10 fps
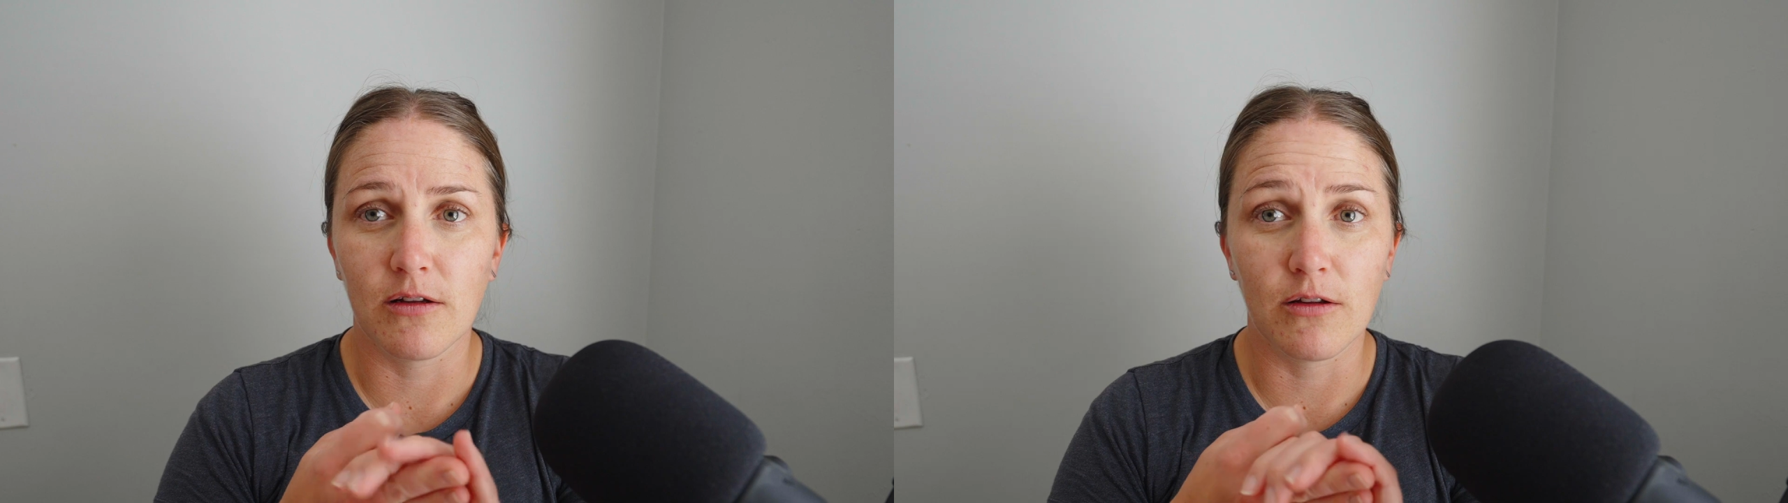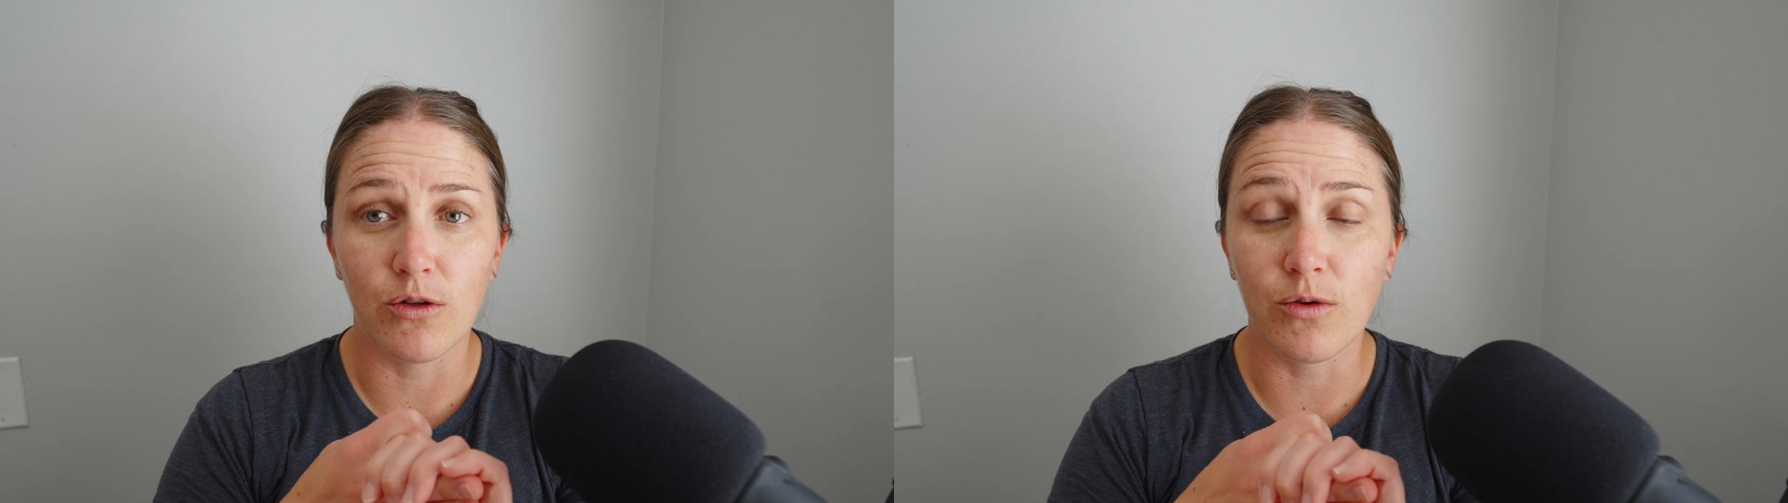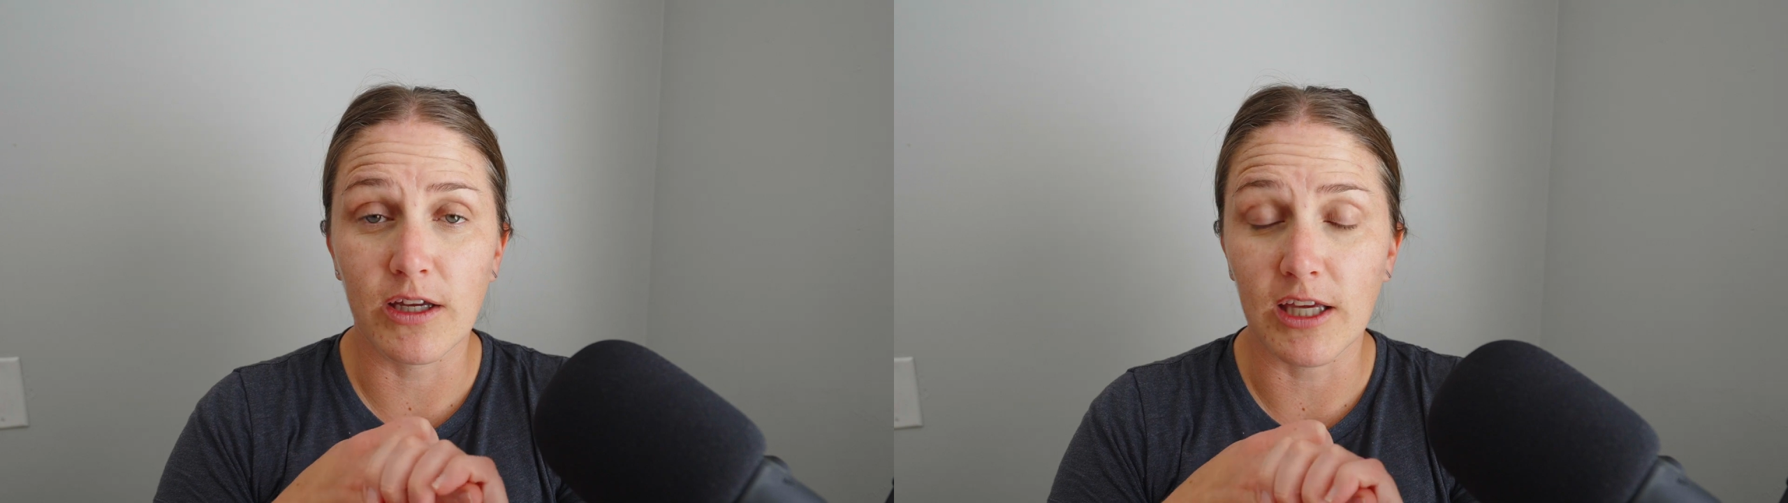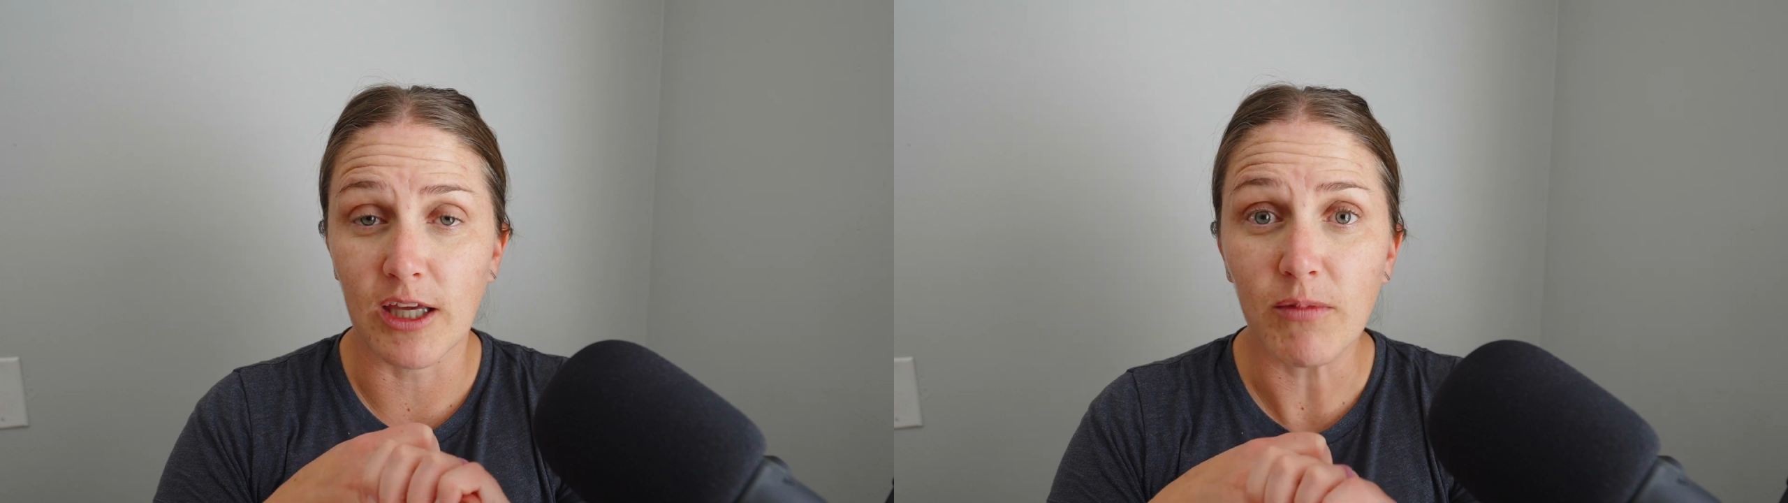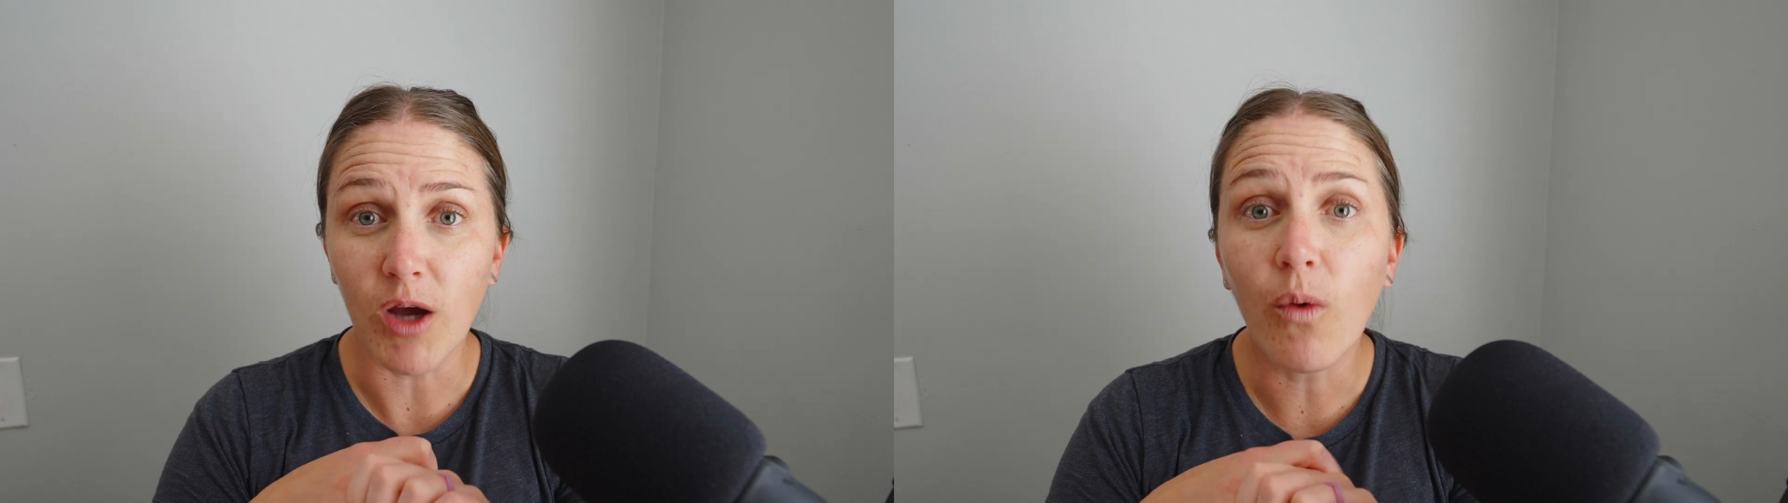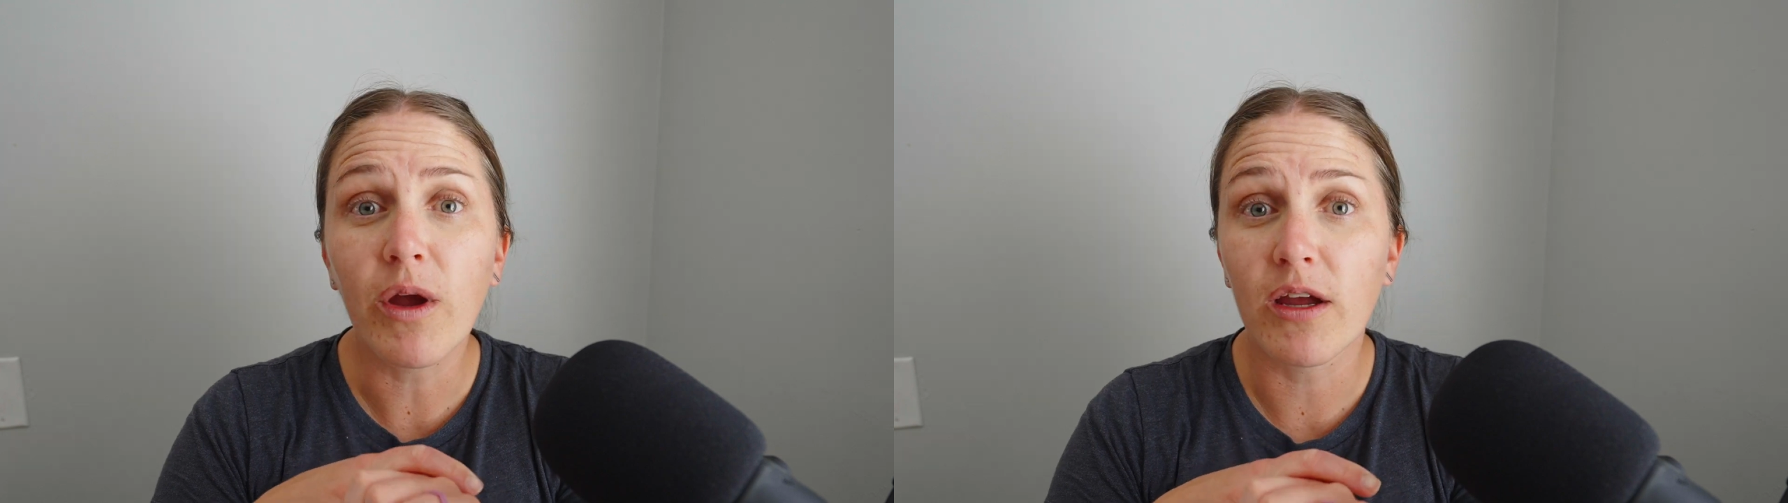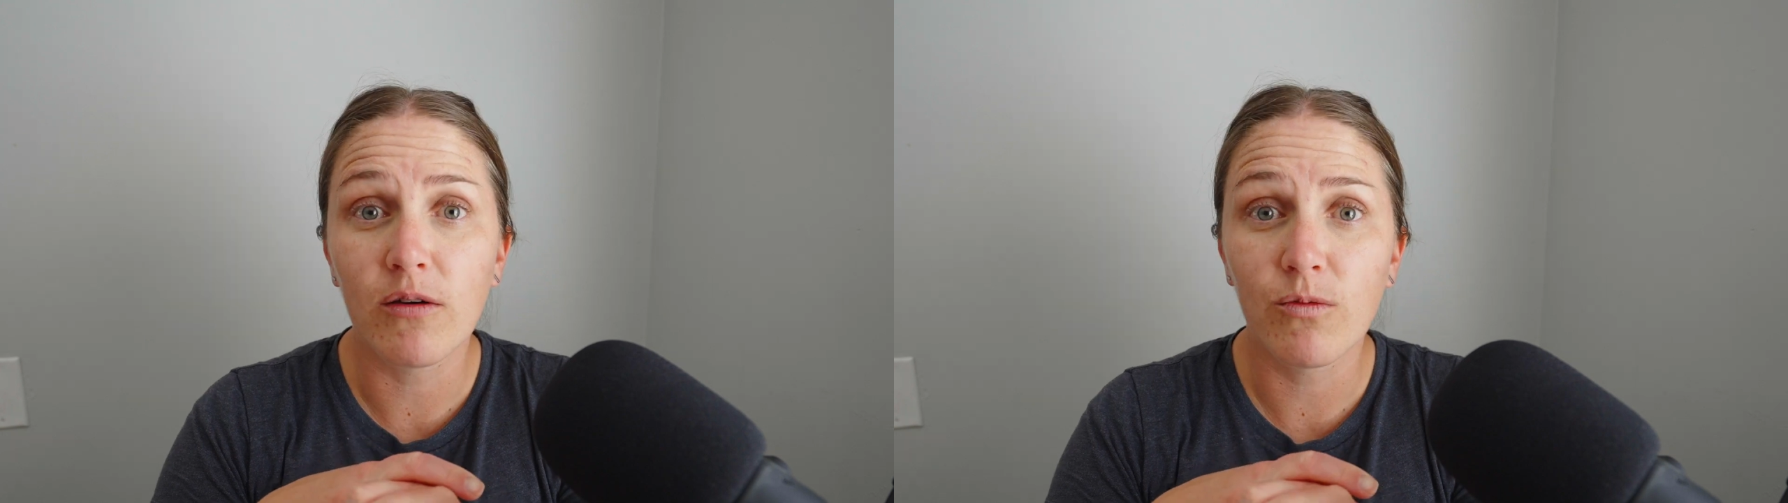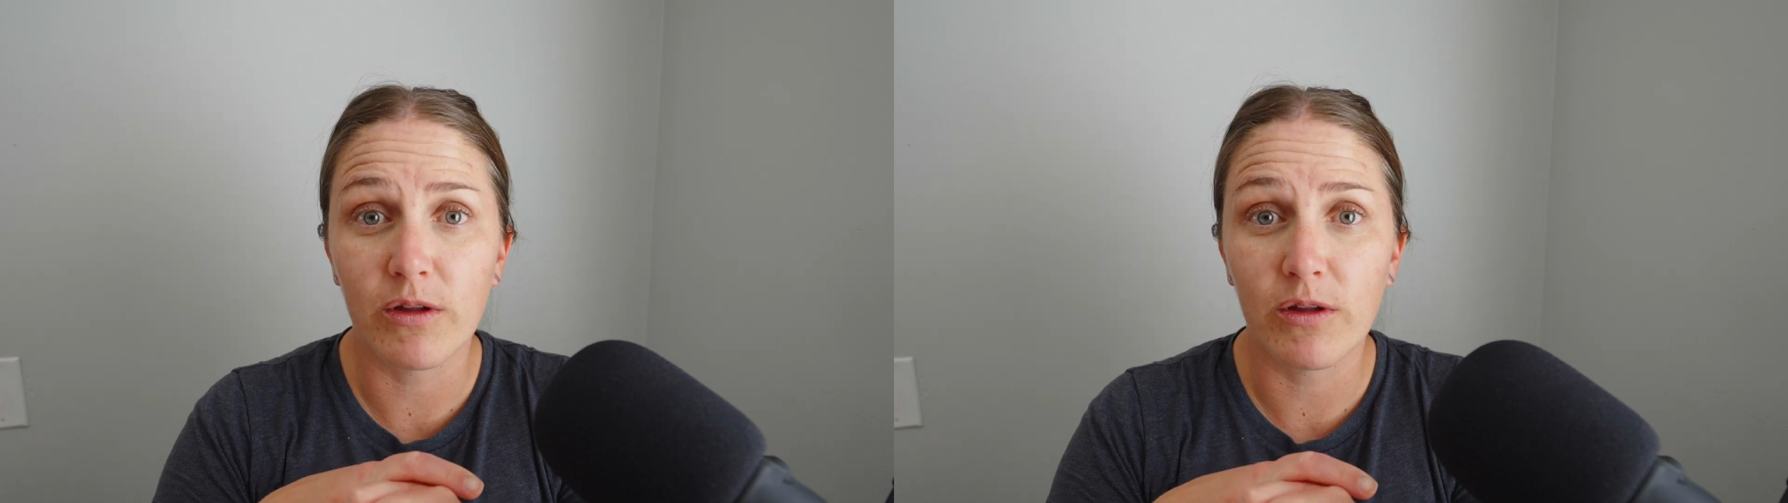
You can keep going